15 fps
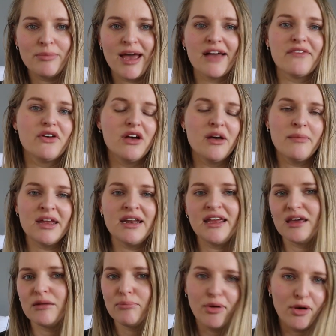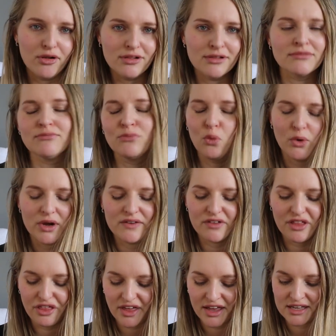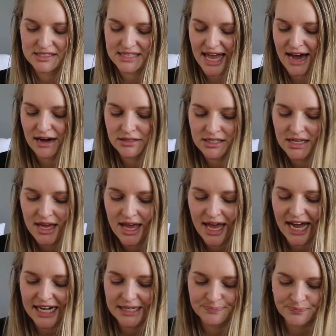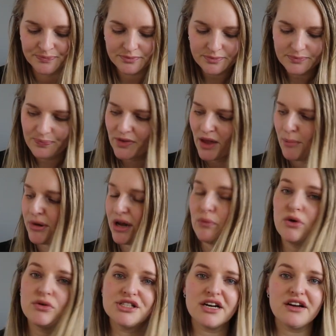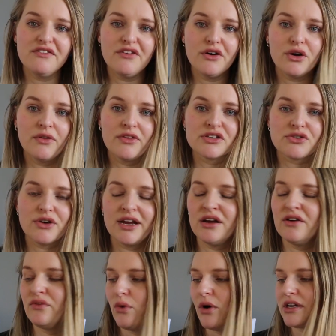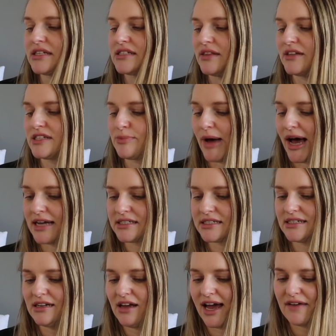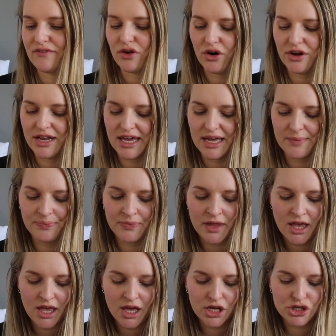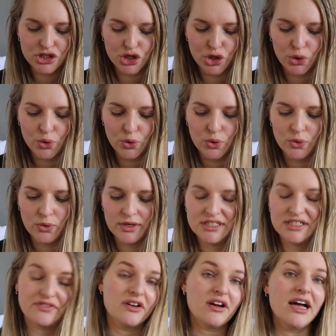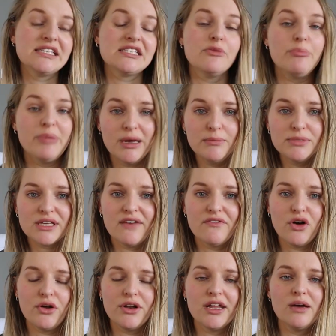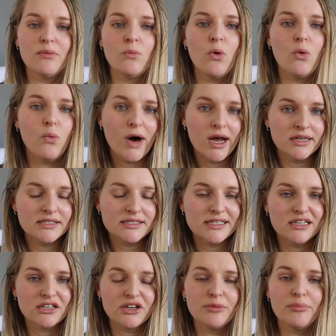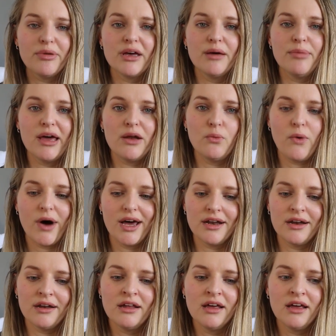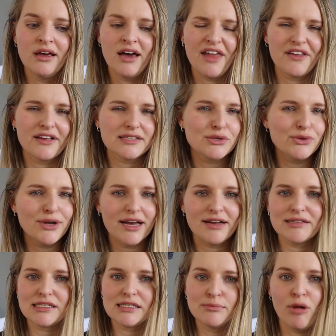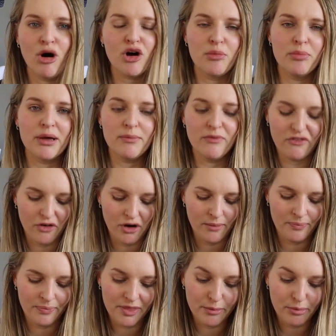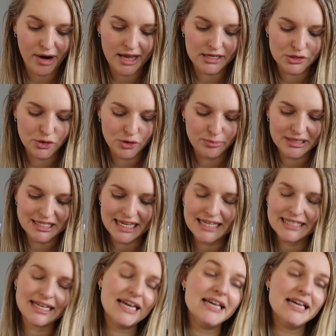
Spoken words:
the bag for him and he can pull whatever the thing is out. But I will chuck a photo on the screen of what is in this parcel. I have gotten him 2 different kinds of bibs. I've gotten him 1 silicon bib and 1, I think it's called like a smock bib, from the brand called Petite